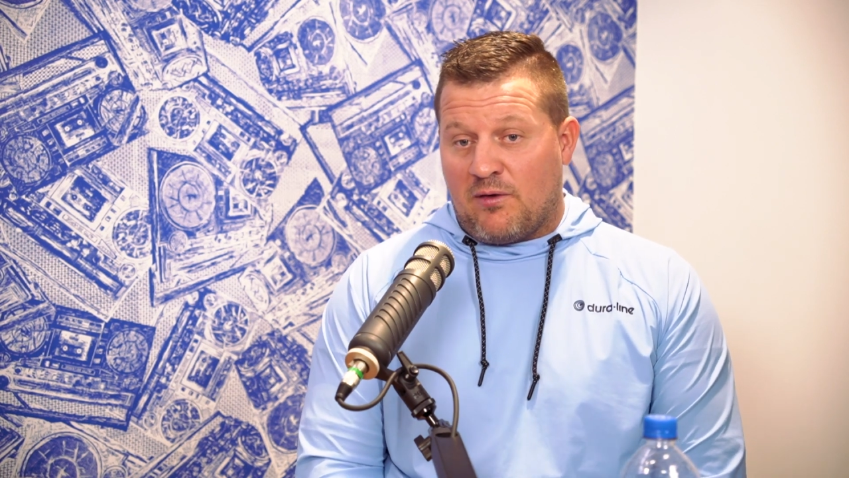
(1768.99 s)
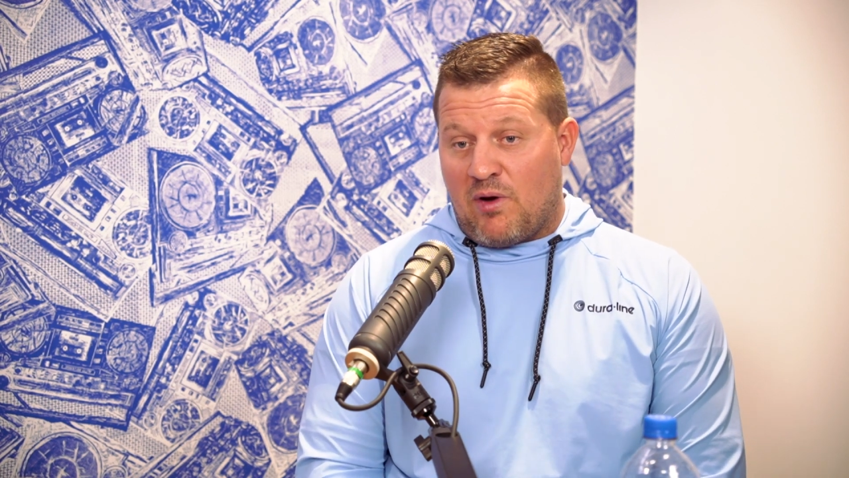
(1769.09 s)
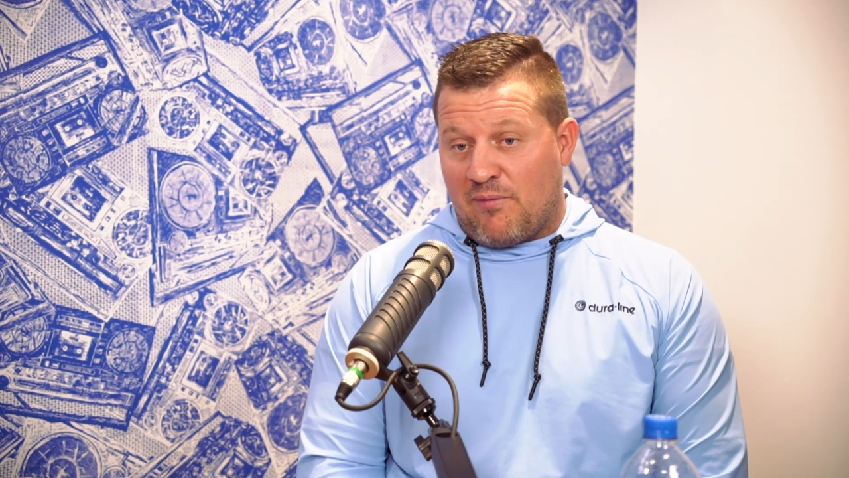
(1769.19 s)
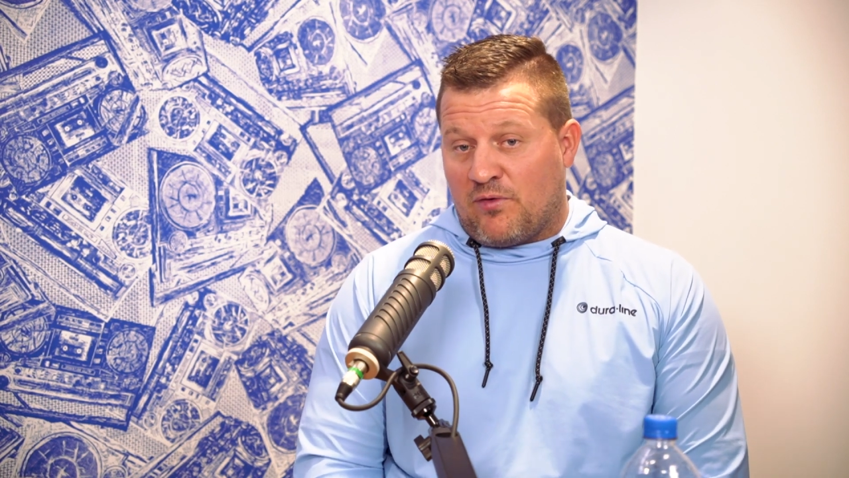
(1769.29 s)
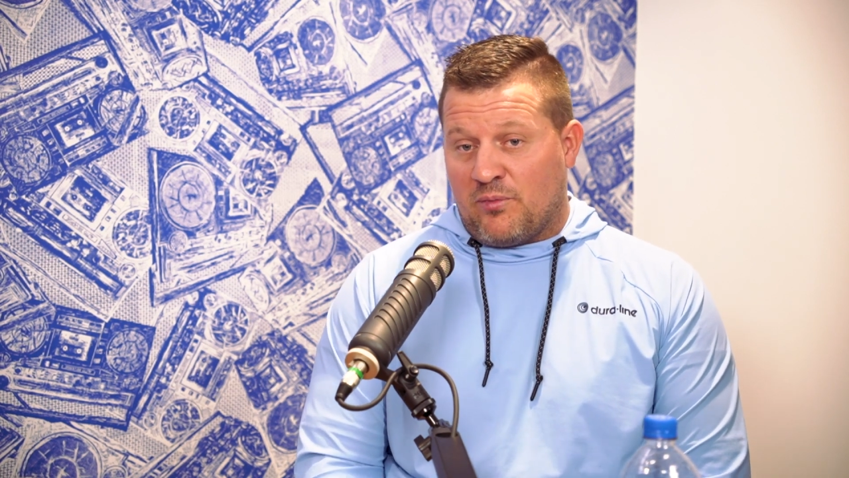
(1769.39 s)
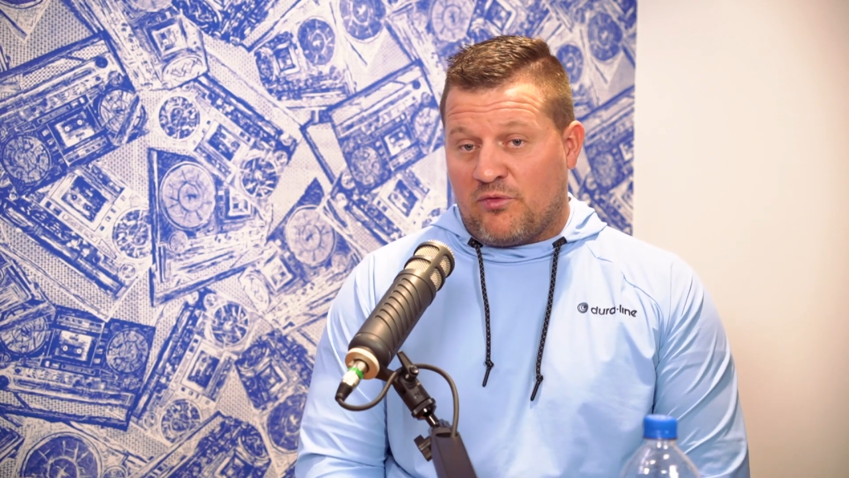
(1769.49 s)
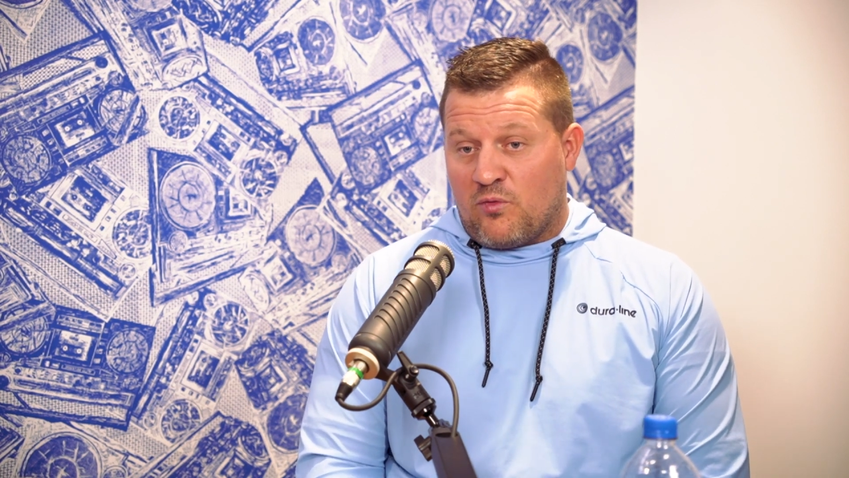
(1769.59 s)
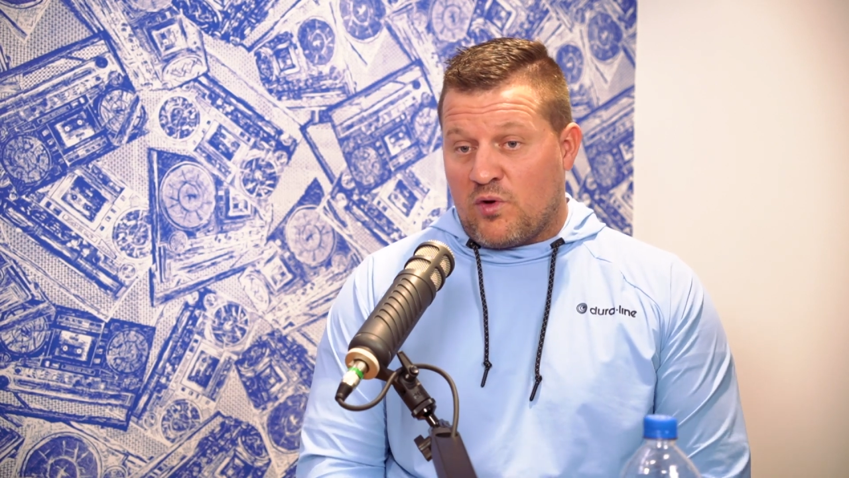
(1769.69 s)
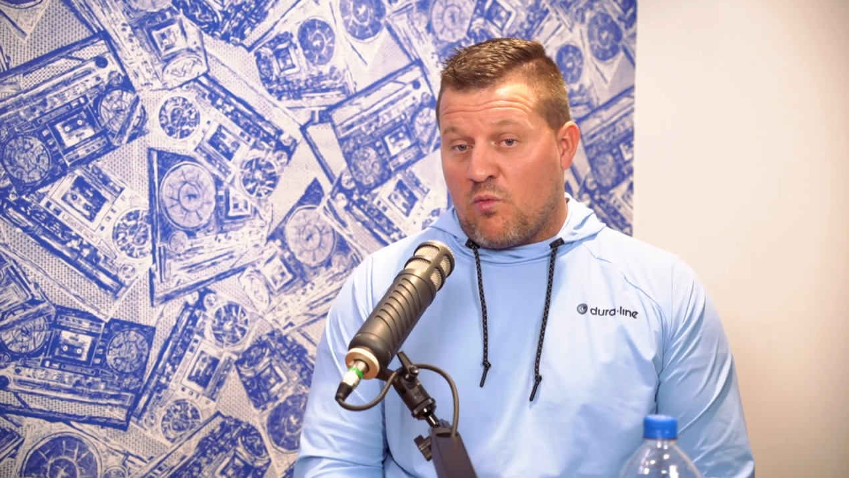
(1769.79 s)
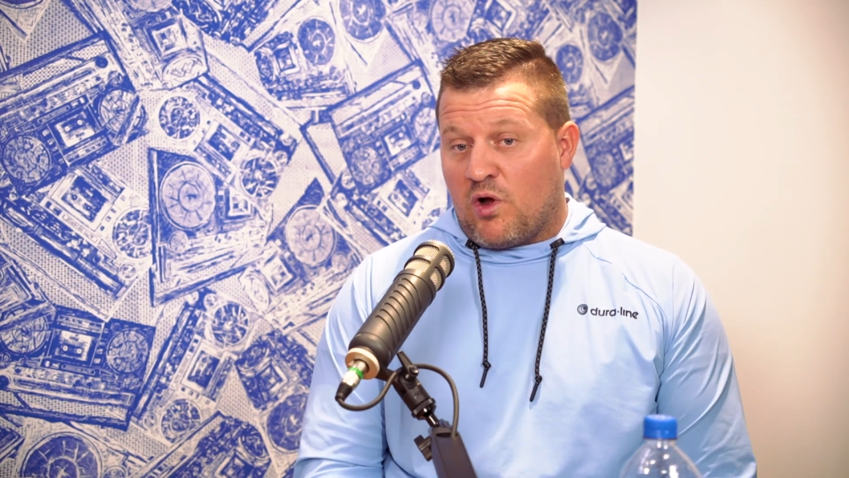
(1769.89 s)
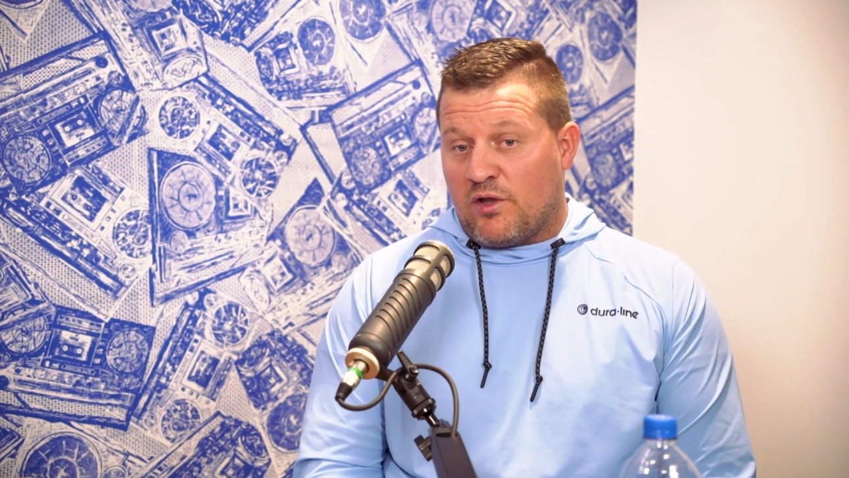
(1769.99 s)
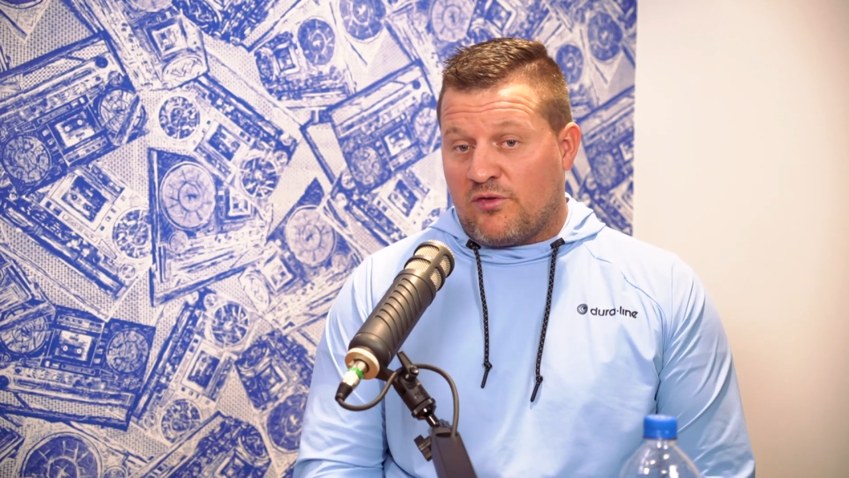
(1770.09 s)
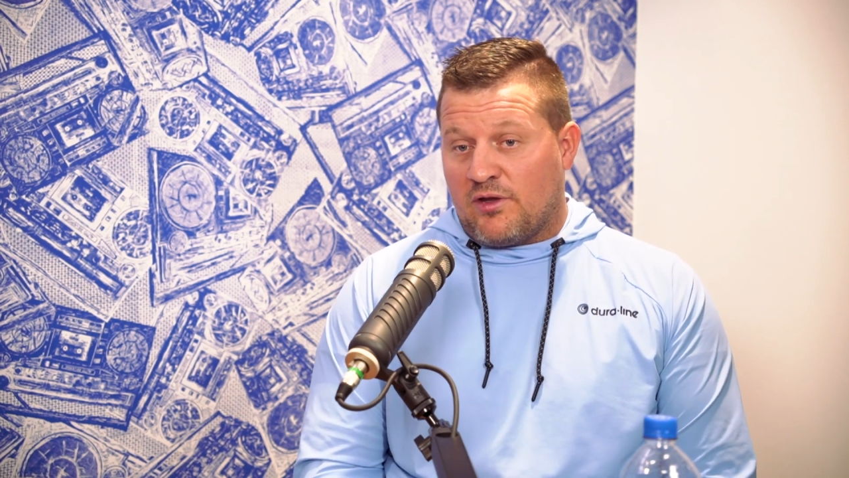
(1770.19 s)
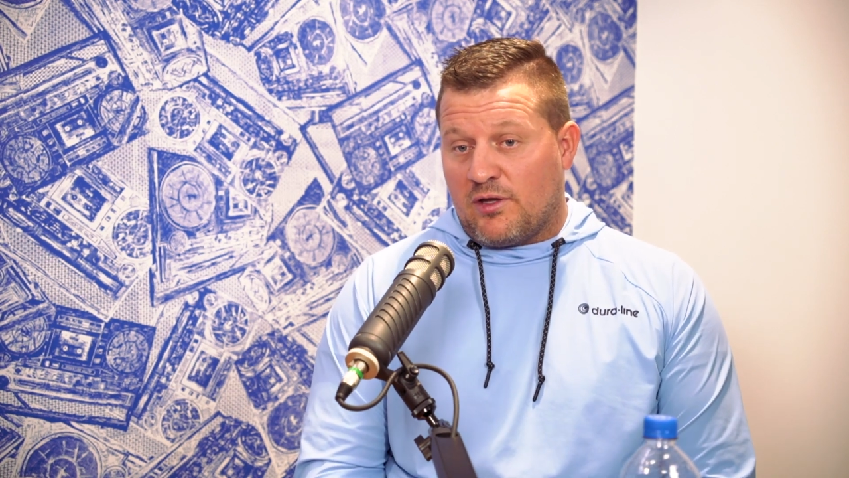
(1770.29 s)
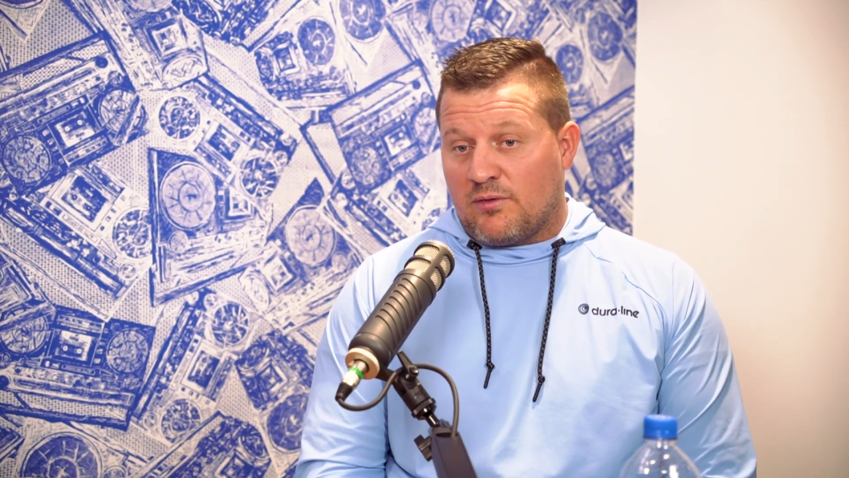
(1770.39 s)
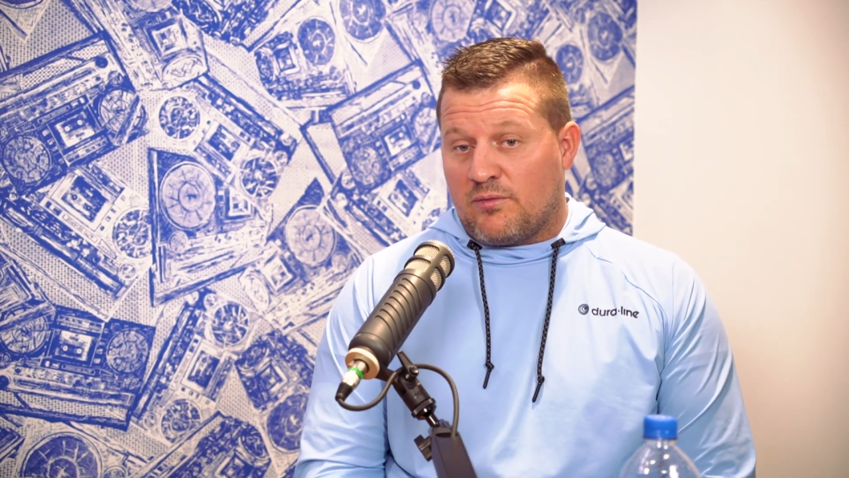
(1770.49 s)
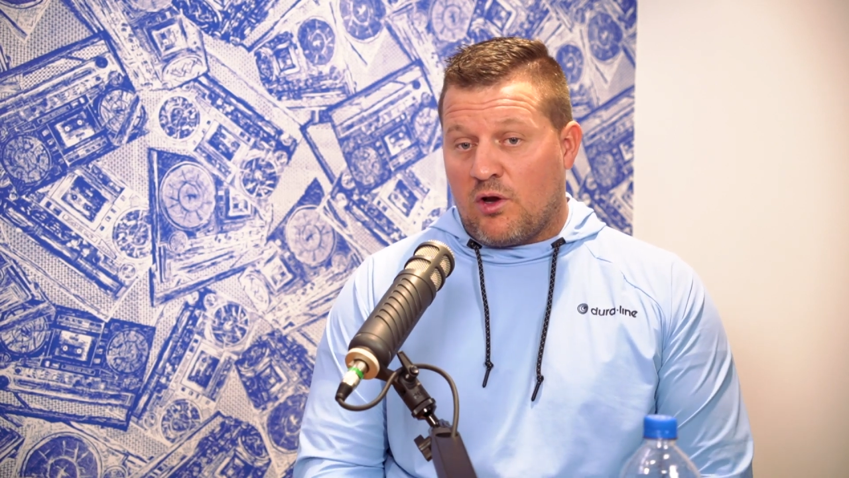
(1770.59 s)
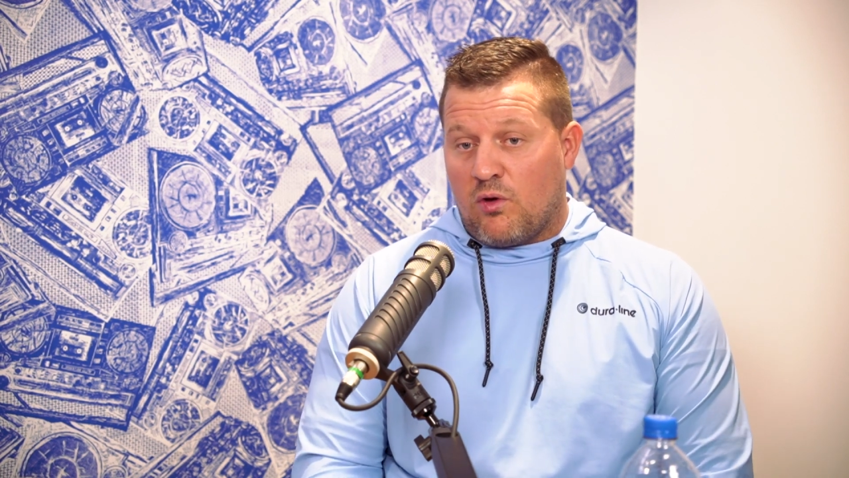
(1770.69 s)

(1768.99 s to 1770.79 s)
rep firms that we want to